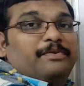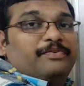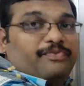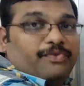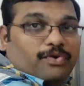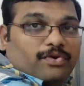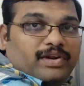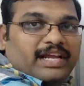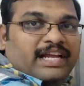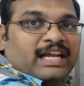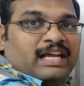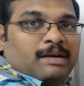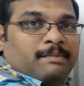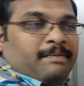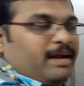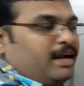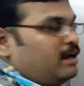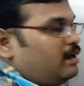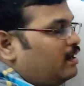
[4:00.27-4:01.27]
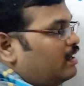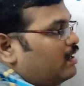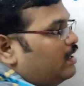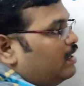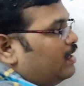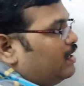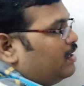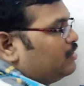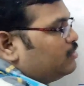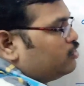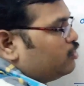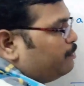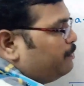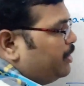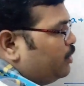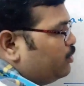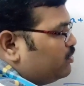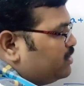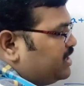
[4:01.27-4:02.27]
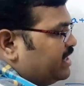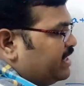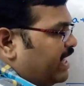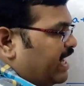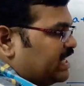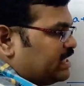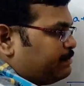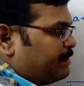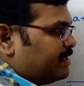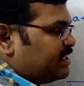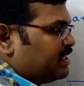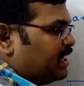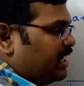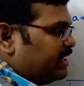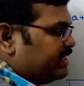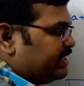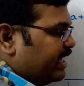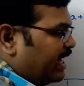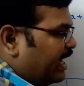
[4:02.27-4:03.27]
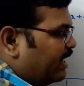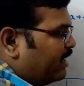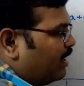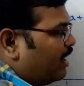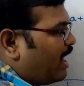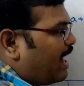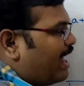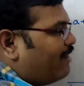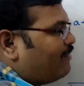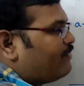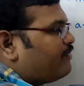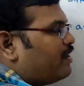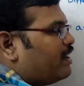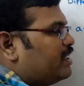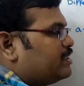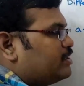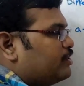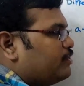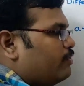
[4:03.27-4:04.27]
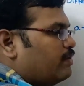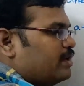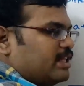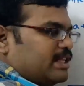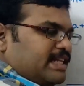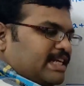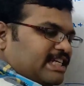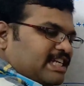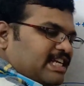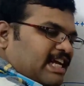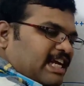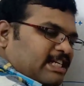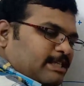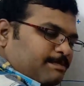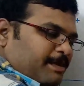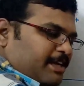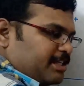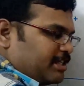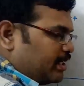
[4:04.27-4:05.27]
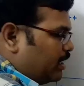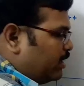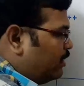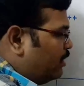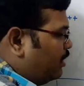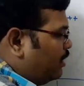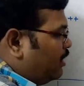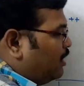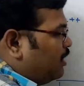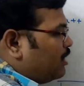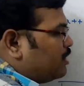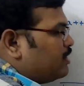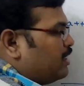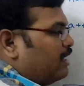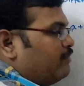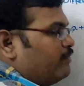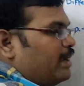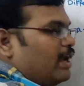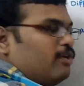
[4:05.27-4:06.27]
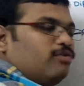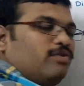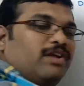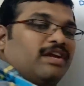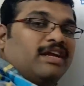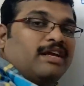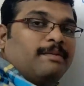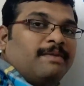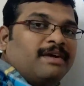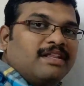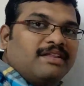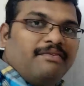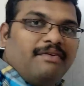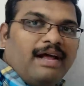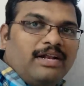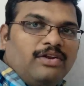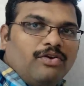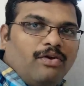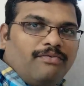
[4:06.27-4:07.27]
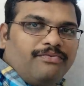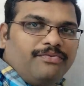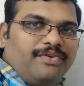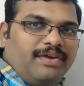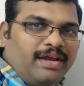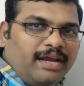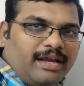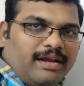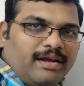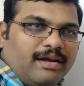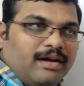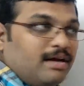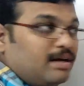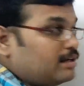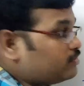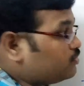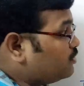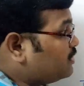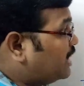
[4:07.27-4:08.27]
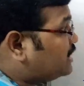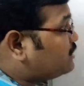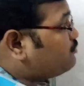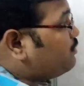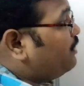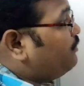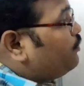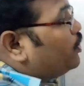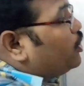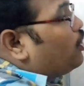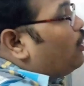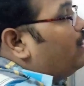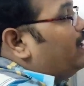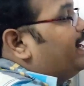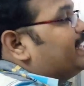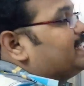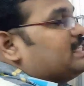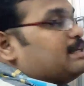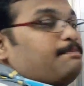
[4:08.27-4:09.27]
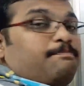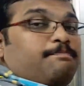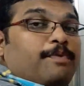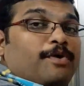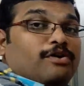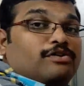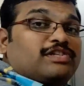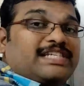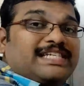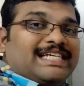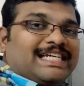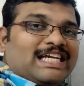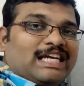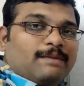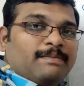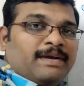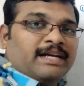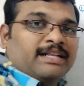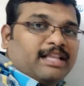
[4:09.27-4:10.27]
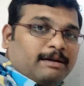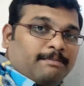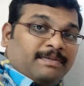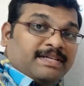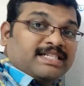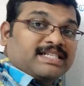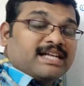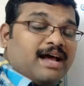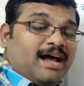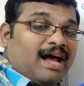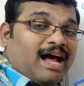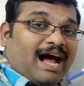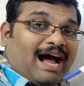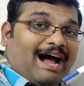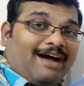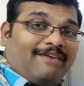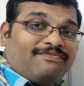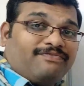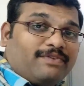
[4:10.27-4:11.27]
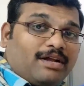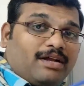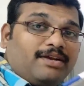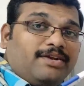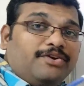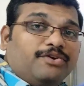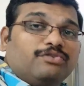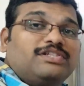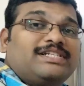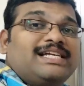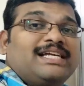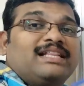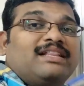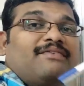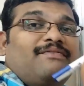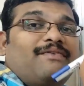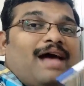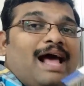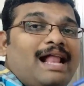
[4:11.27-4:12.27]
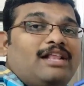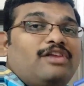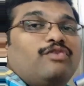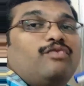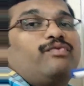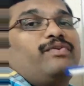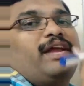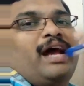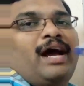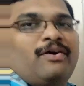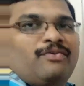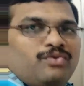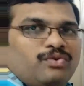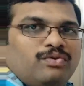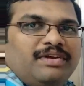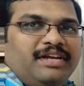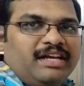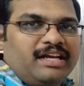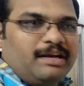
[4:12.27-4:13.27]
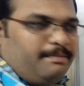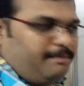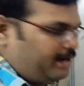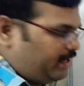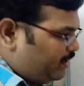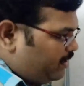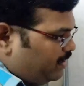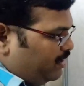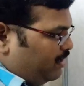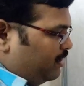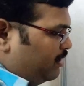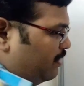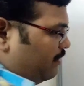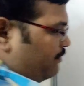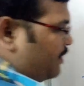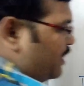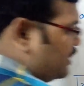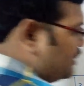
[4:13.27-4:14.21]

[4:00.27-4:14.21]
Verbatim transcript: before increment should be used in the expression and then after executing the expression then we have to increment the value of a so that's why we call it as a post increment that means after using the value we have to increment for